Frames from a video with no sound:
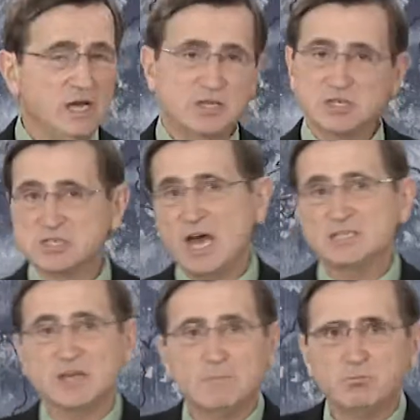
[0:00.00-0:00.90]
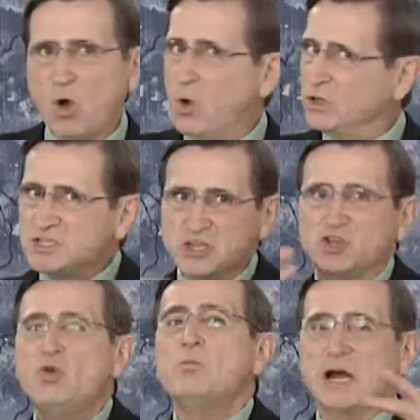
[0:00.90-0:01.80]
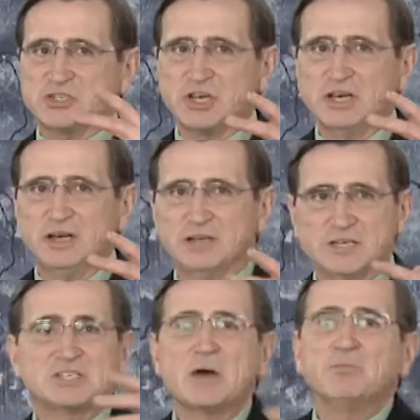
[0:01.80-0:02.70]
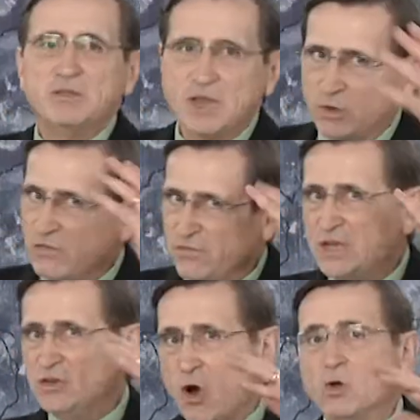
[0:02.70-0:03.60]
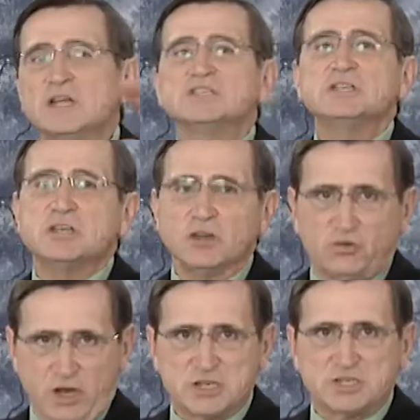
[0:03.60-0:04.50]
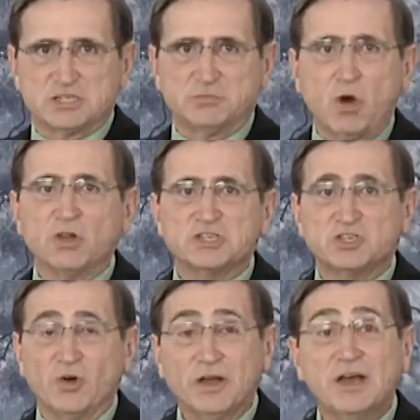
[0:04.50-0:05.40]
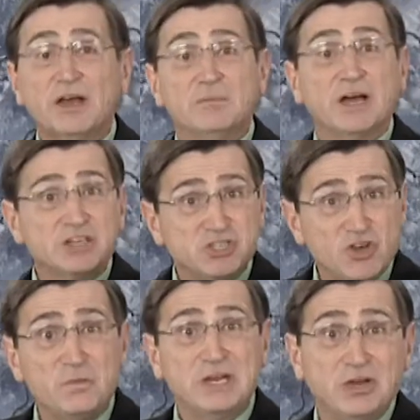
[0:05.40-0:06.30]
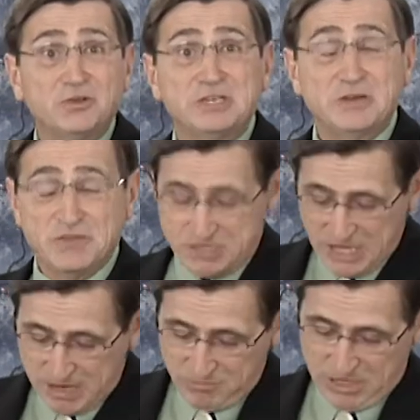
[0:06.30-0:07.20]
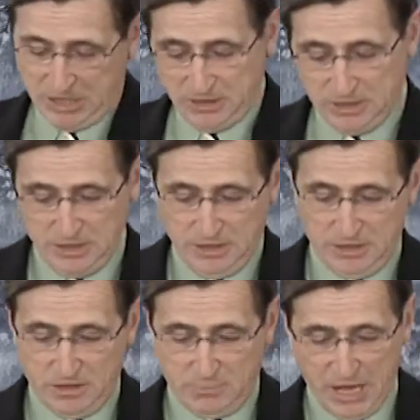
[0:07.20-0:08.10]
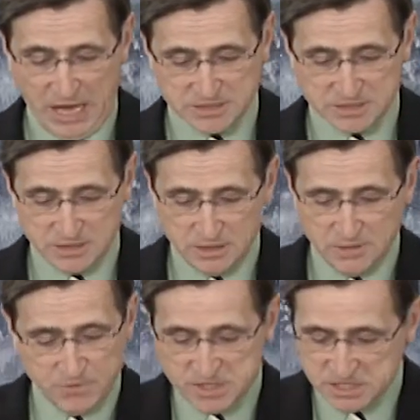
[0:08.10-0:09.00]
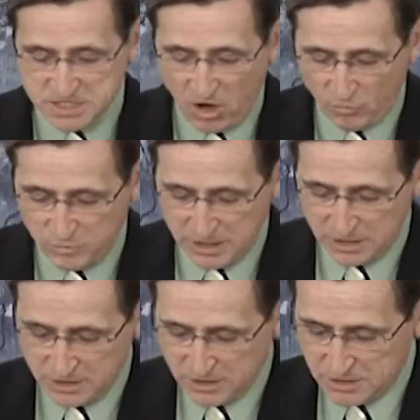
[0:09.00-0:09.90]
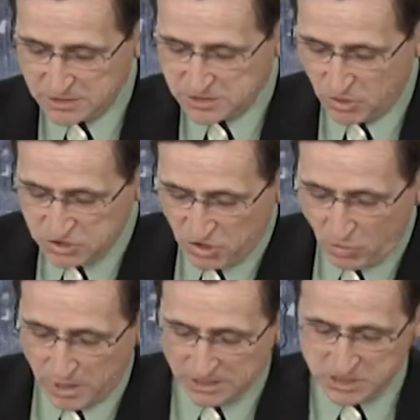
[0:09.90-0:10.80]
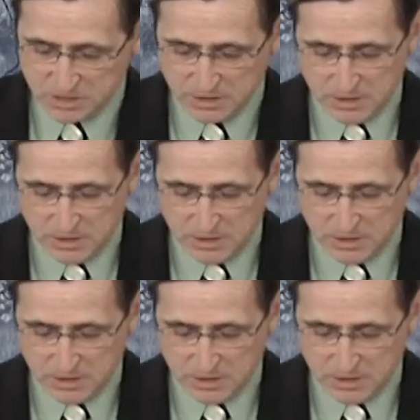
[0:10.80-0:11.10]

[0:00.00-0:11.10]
It just says, don't listen too much to something that would offend you. Don't listen to the criticism. Don't listen to it, because you've been guilty of the same thing in the past. This has helped me so much.